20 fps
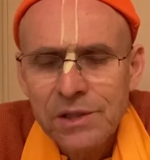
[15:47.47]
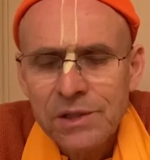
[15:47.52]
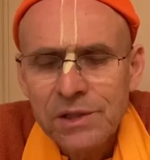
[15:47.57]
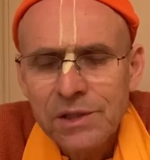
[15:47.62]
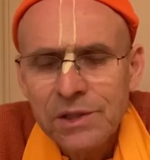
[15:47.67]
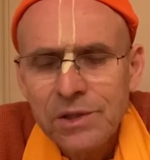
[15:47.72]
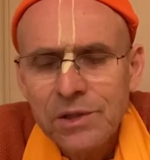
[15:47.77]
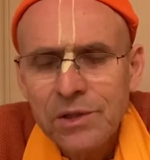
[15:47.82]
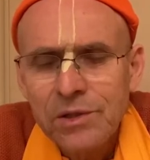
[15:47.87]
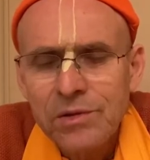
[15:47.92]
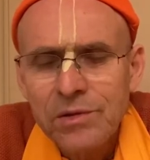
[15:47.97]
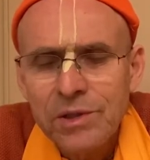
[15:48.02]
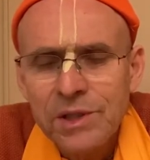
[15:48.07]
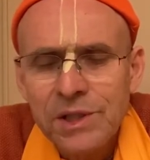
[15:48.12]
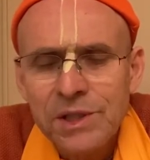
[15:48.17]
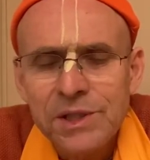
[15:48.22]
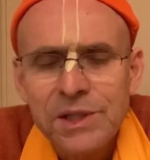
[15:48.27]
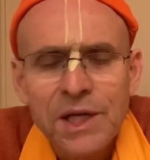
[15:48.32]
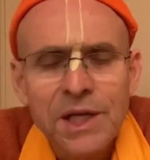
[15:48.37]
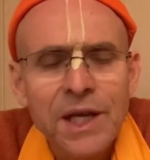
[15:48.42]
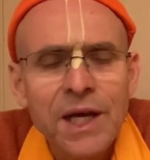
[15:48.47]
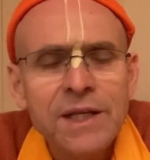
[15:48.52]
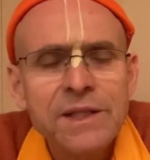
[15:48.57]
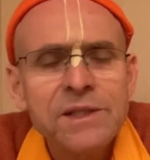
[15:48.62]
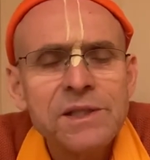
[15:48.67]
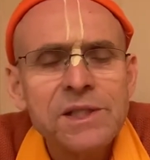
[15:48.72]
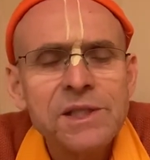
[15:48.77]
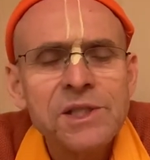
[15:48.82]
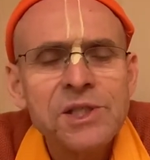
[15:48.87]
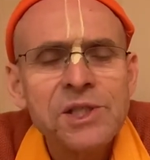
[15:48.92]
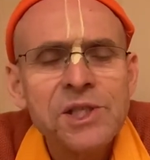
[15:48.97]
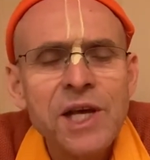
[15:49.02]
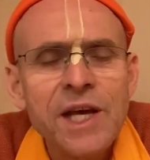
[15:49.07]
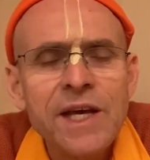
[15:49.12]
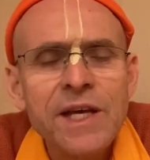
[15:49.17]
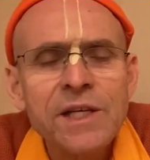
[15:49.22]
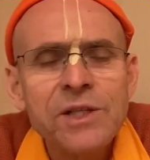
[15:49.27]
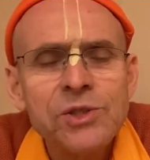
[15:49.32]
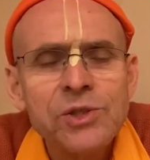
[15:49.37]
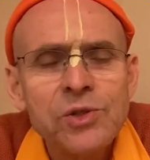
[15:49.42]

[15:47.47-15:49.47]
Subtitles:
So he's Anantasesh,